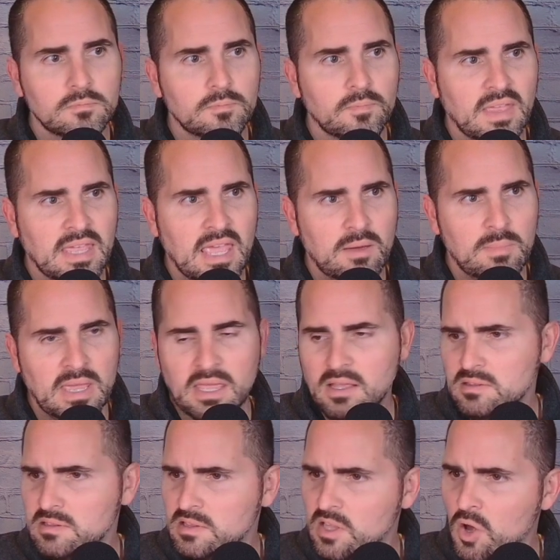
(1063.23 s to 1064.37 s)
I can't make it
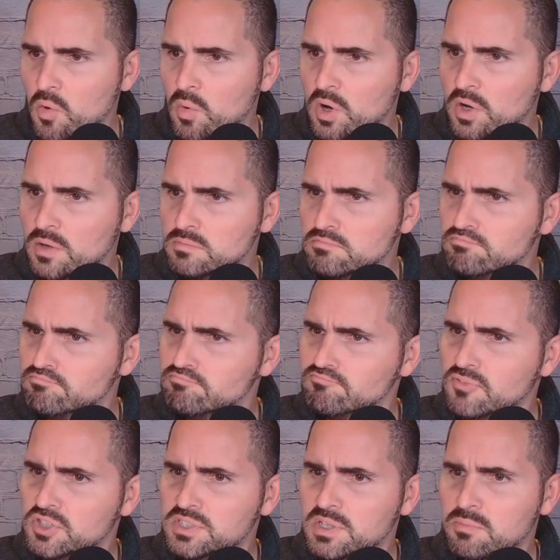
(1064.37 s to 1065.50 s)
lower for
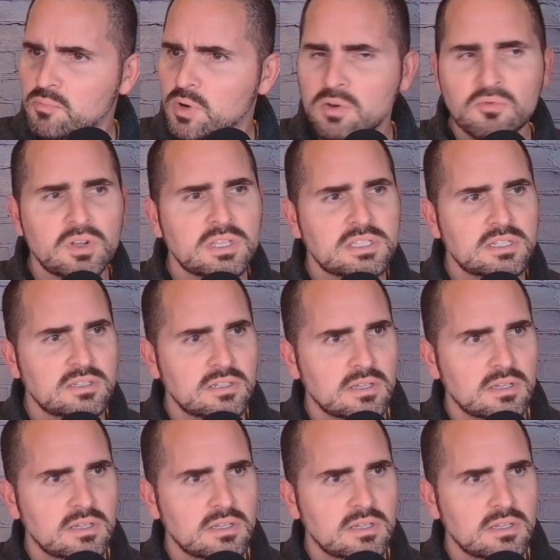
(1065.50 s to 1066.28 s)
some weird reason.